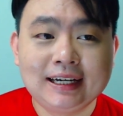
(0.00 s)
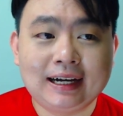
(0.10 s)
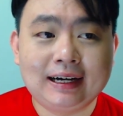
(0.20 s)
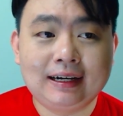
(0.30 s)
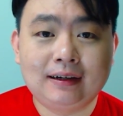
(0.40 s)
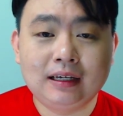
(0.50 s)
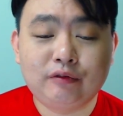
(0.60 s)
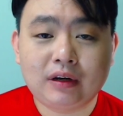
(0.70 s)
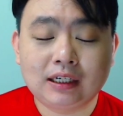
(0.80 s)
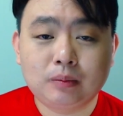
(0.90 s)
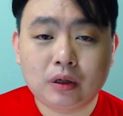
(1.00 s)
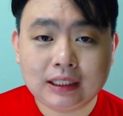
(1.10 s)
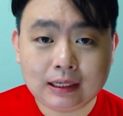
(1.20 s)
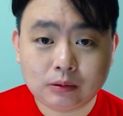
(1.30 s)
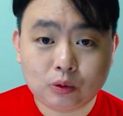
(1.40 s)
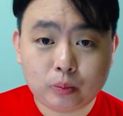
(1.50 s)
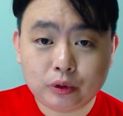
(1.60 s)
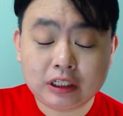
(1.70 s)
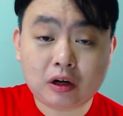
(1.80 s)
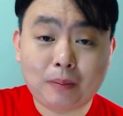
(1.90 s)
If there's more tips, do put
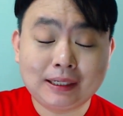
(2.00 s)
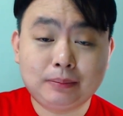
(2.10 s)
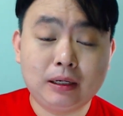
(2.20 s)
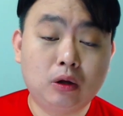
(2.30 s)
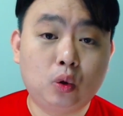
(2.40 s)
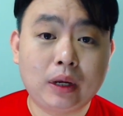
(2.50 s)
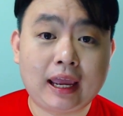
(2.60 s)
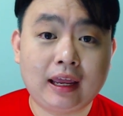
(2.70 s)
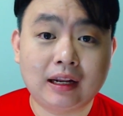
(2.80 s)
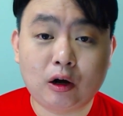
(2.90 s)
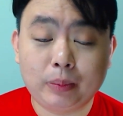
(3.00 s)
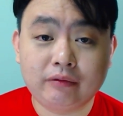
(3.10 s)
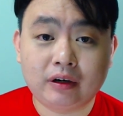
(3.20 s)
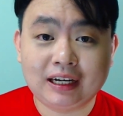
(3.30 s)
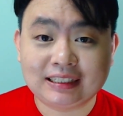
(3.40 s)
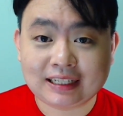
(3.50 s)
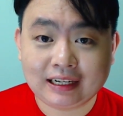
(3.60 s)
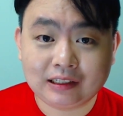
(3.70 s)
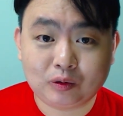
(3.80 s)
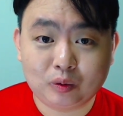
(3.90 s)
in the comments below, and I'll be very
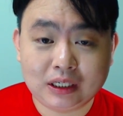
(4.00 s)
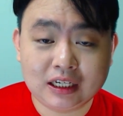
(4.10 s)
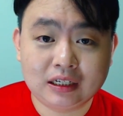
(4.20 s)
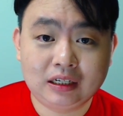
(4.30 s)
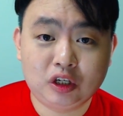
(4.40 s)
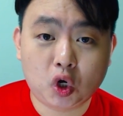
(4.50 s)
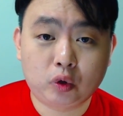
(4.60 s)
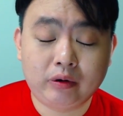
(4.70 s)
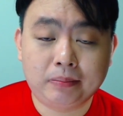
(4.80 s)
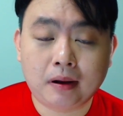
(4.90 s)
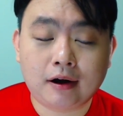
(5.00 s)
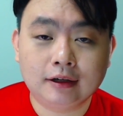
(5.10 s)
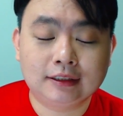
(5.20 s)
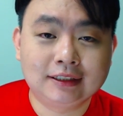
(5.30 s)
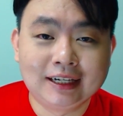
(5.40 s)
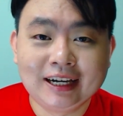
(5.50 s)
excited to hear your replies.